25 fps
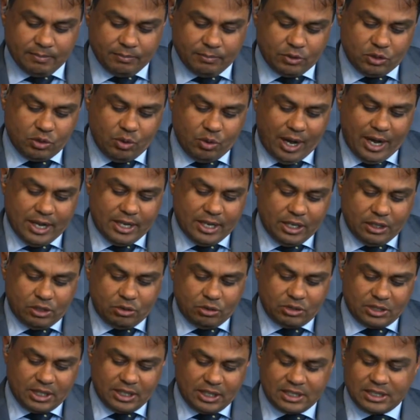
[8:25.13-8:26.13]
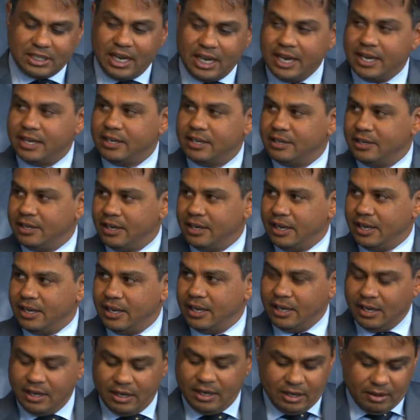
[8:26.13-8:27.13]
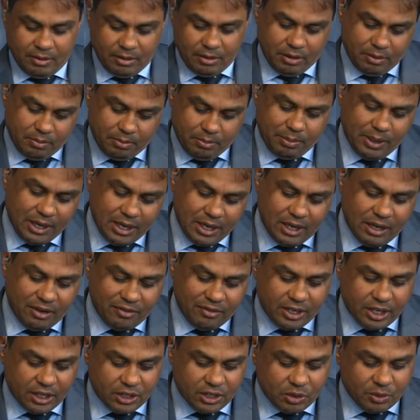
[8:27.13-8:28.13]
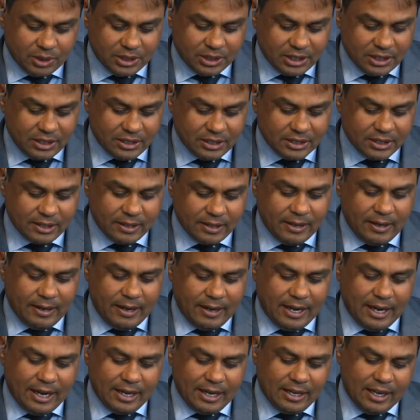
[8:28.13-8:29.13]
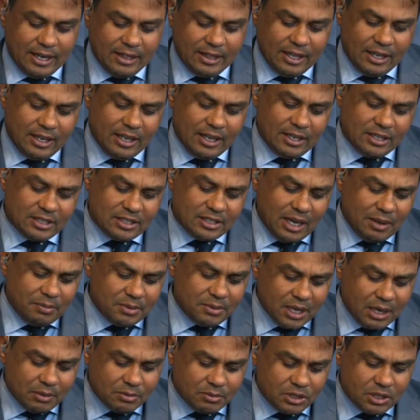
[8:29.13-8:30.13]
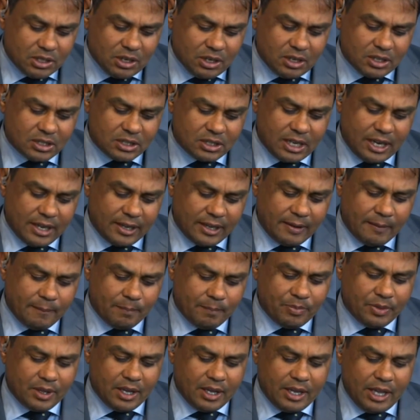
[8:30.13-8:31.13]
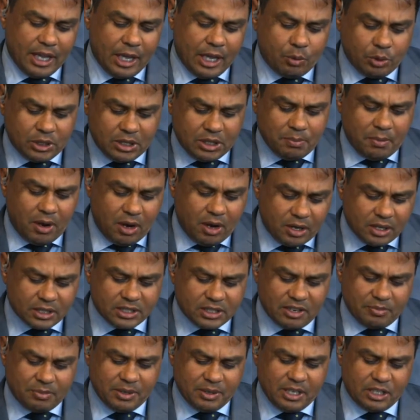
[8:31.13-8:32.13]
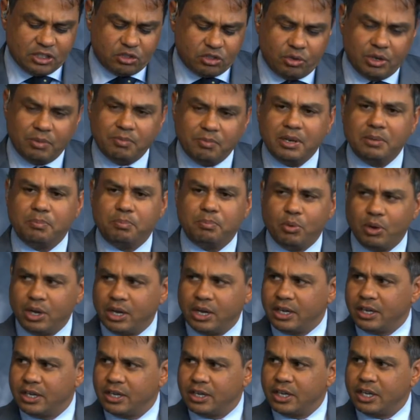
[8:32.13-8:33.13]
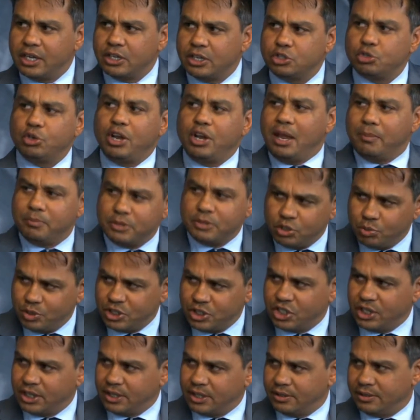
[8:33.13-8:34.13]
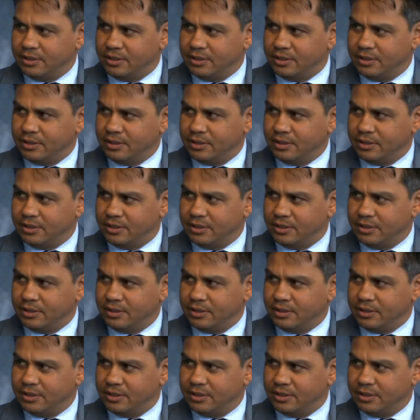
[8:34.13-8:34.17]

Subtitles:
do I need to sustain being a living annuitant? And then at the same time, she asked, equity markets have been extremely poor. Should I be switching?